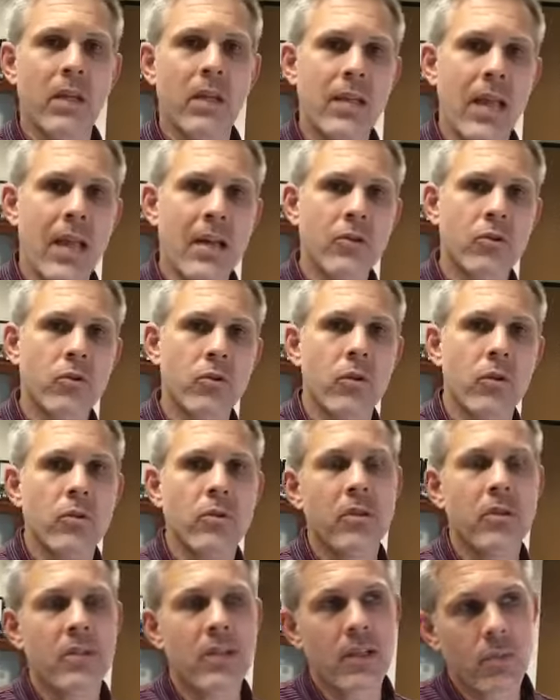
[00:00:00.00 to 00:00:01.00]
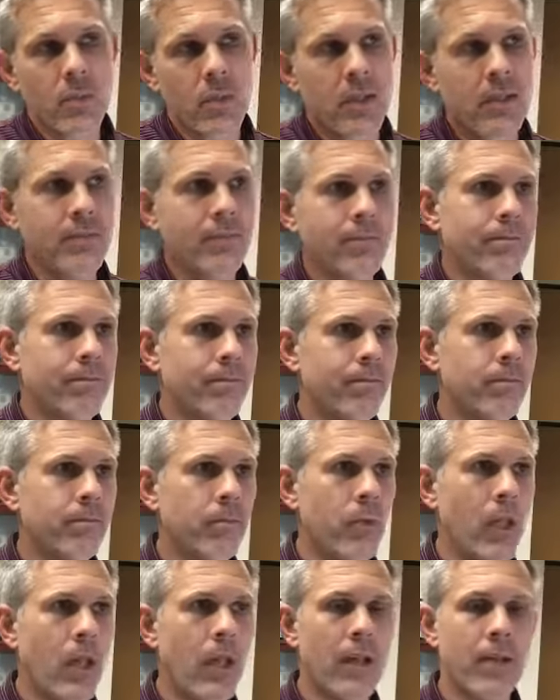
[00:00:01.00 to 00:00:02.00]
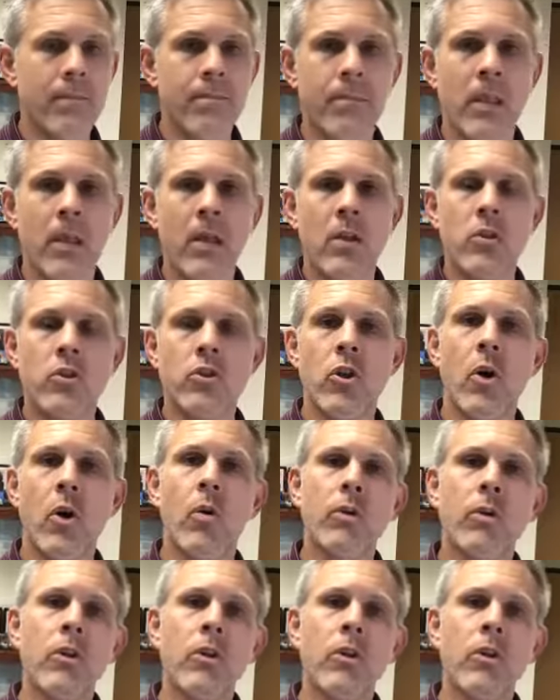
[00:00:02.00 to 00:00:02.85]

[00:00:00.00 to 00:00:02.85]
my tax returns. It's like, well, okay. So,